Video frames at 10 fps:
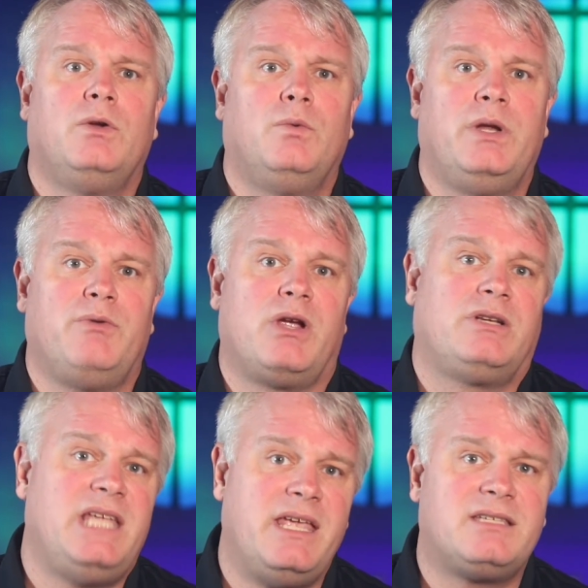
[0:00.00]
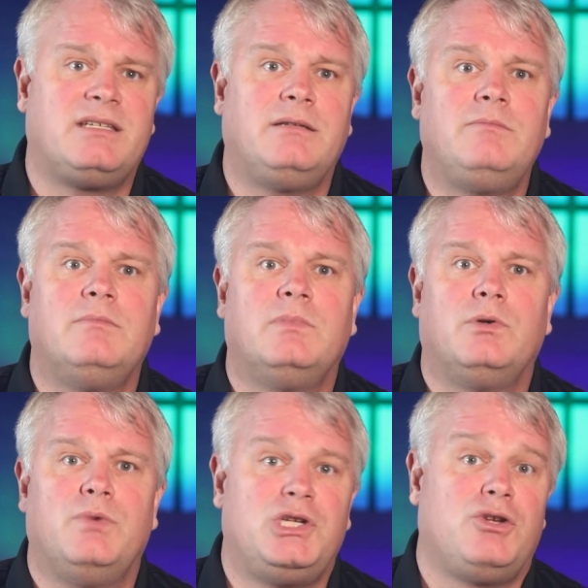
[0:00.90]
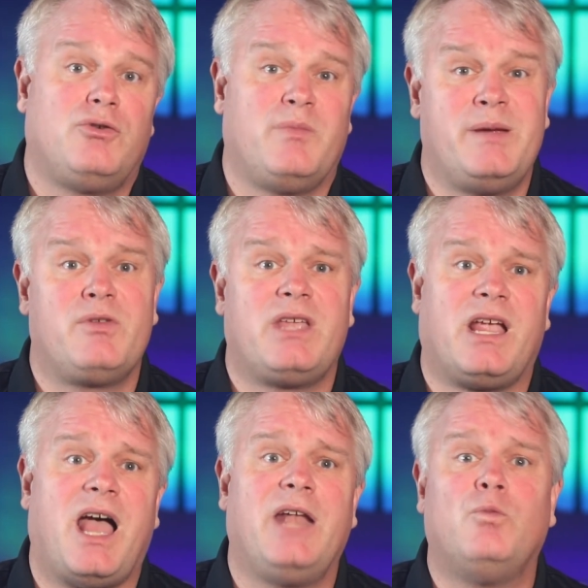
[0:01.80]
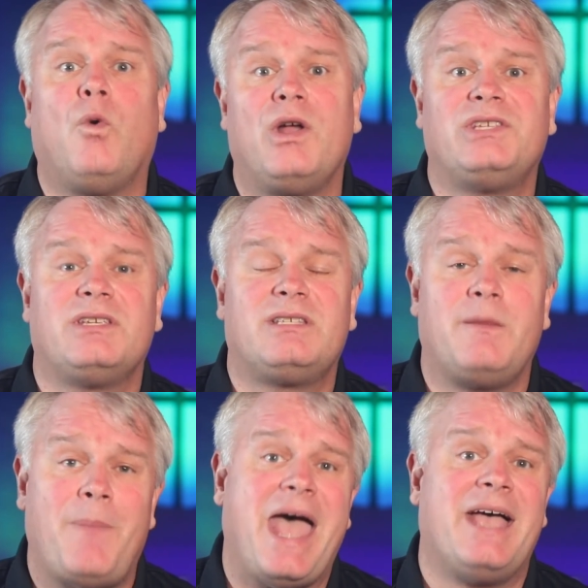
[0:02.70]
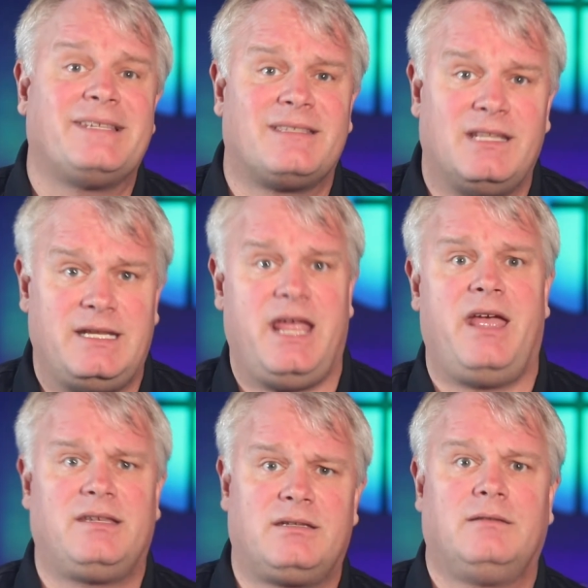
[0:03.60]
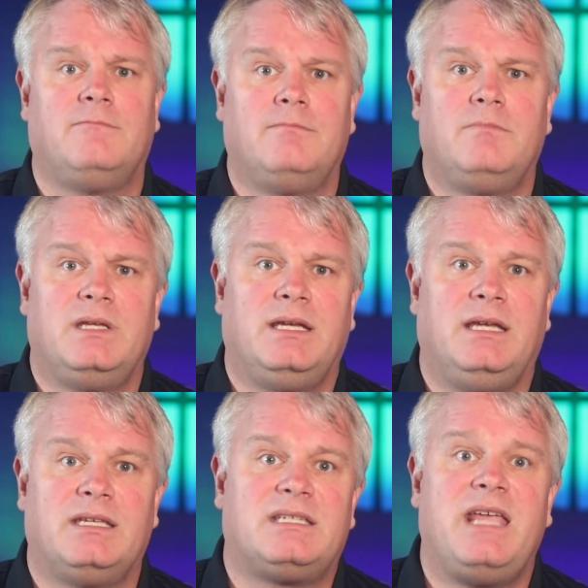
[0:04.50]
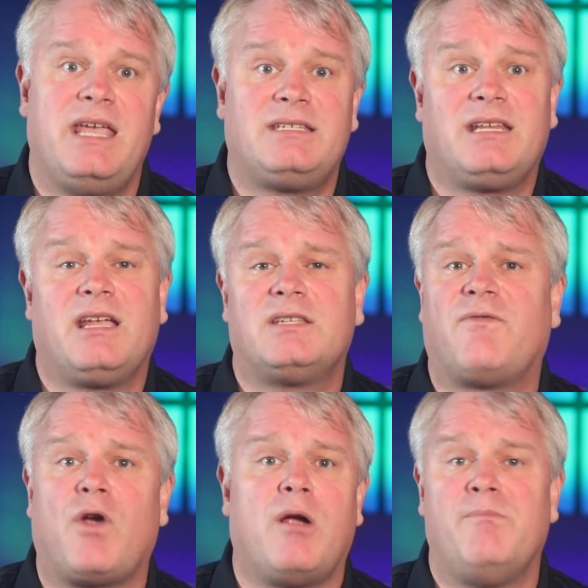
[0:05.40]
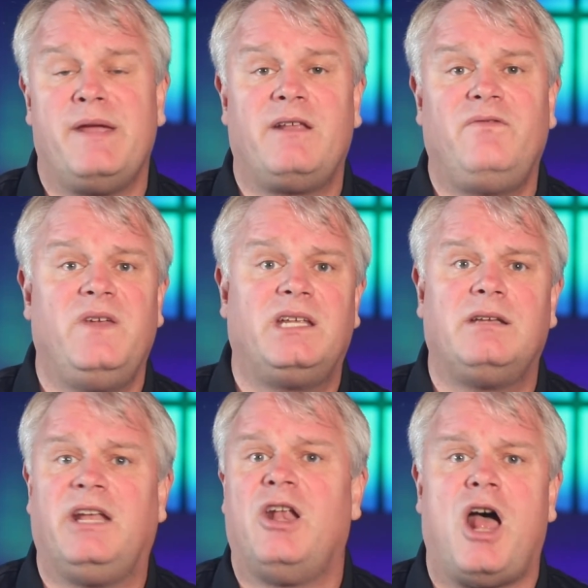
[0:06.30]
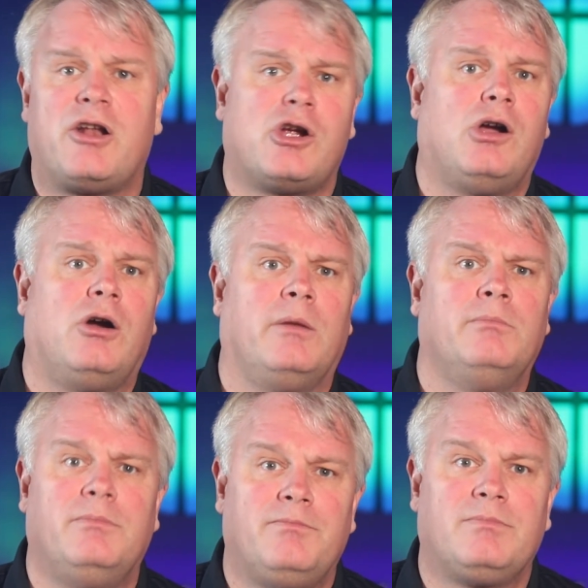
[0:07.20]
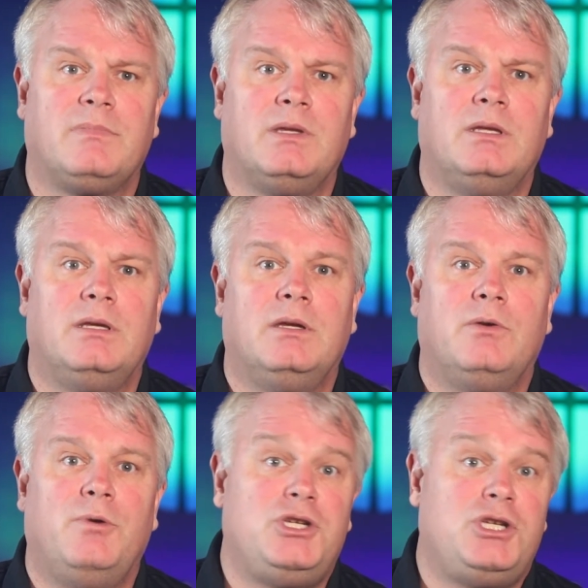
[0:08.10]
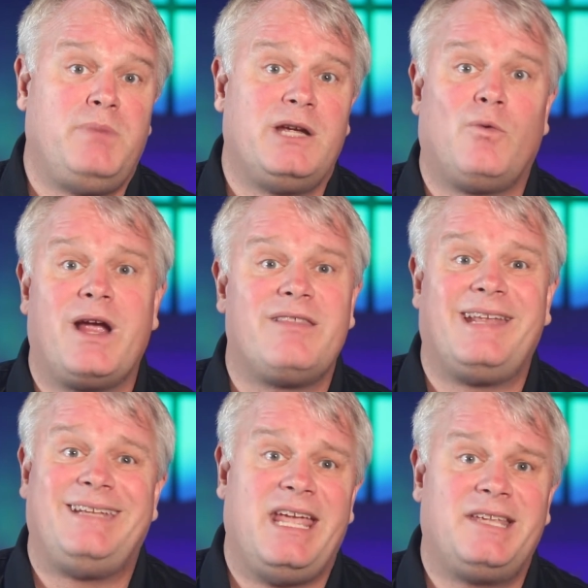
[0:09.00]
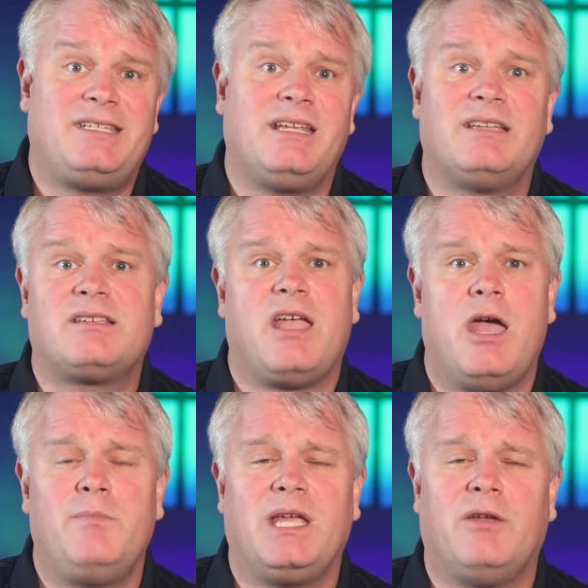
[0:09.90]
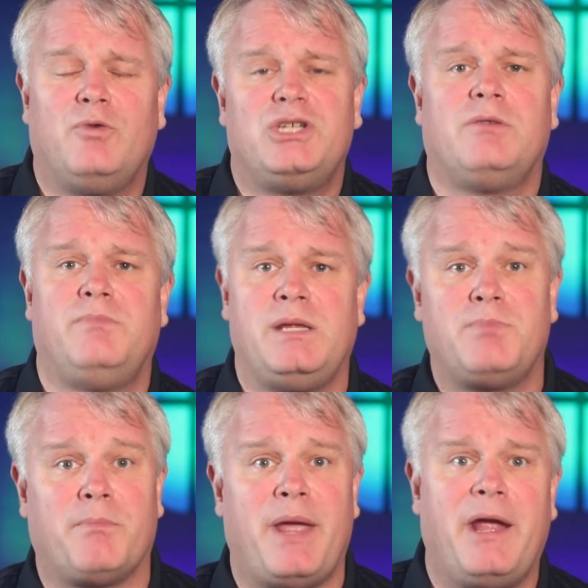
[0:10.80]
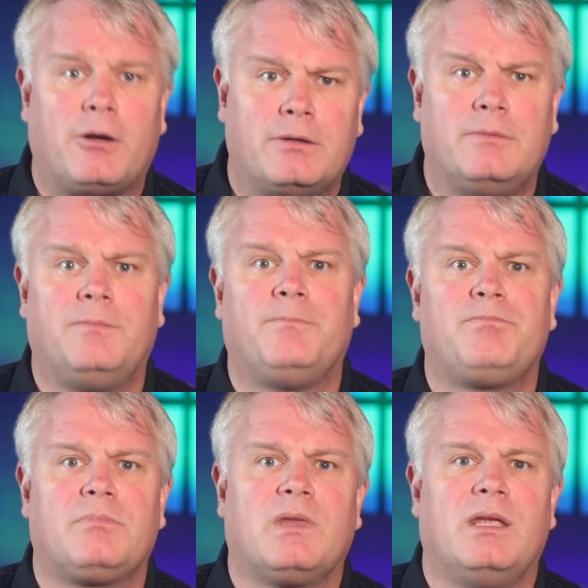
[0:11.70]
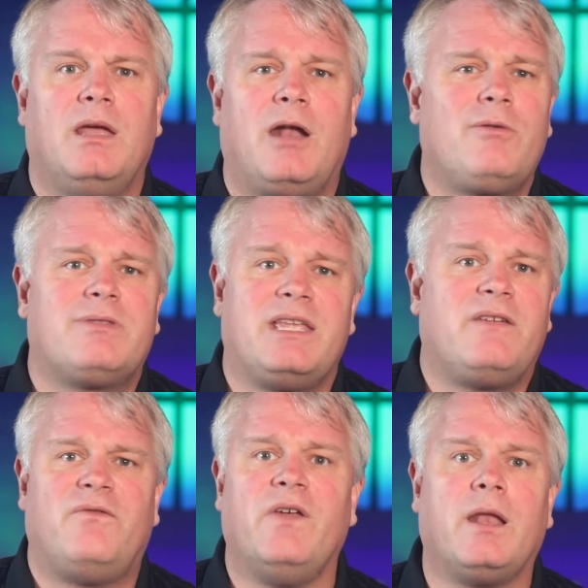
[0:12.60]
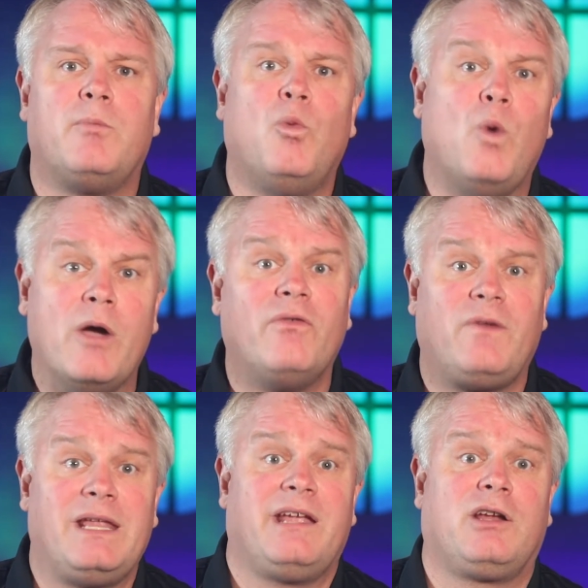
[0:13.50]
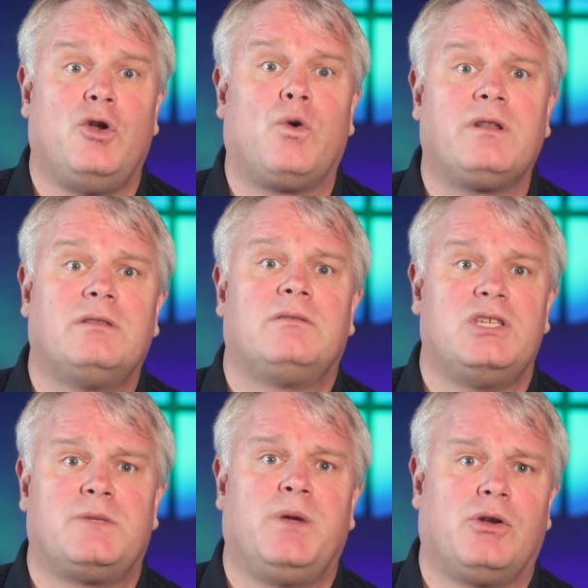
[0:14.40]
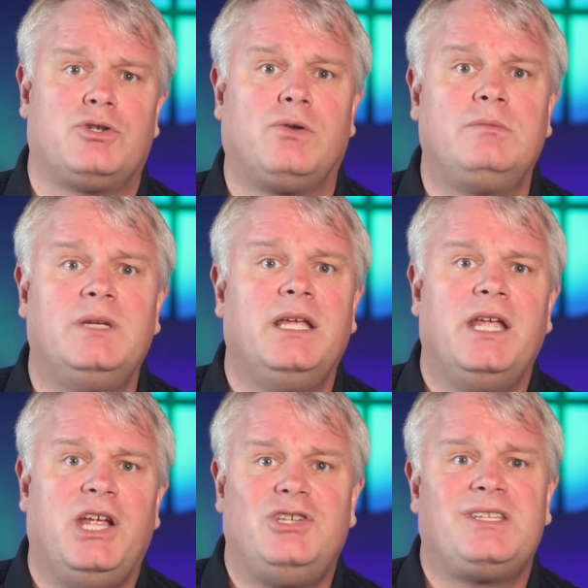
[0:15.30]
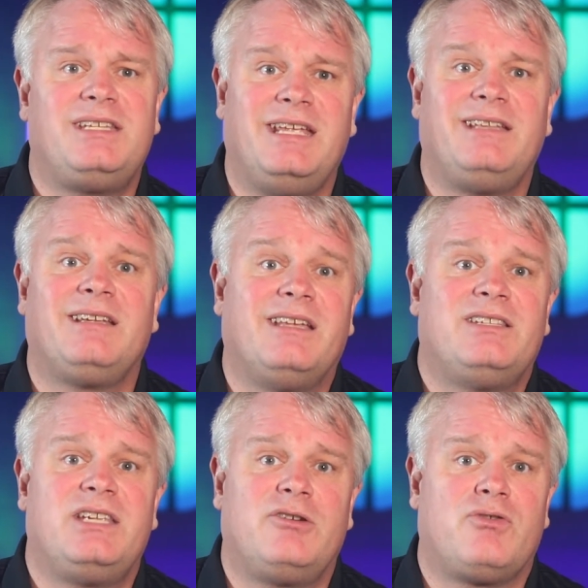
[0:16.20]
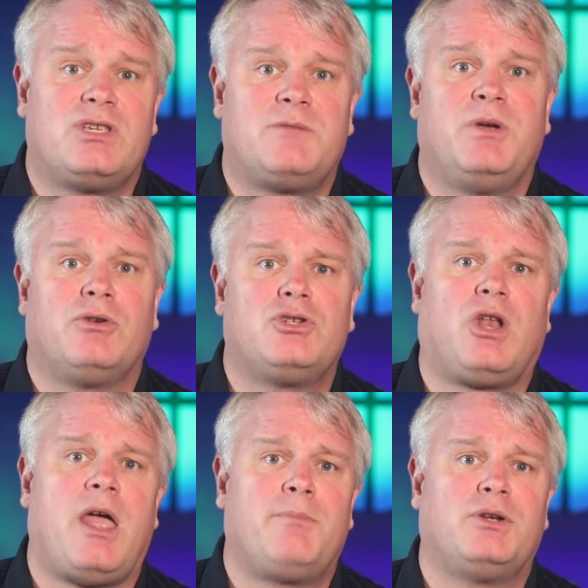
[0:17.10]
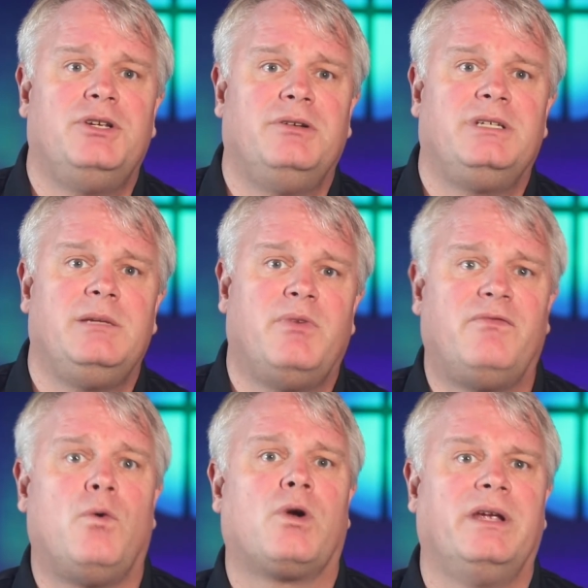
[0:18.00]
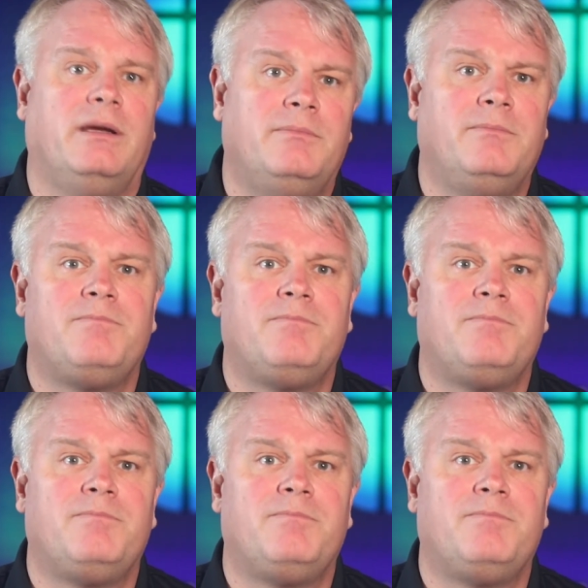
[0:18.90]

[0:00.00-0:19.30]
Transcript: When we are tested, we should remember that God wants us to pass the test. He is testing us for our benefit and not our harm. We be aware that testing is coming and we should be prepared. I don't think Philip willfully ignored the spiritual, he just didn't consider the spiritual opportunity before him.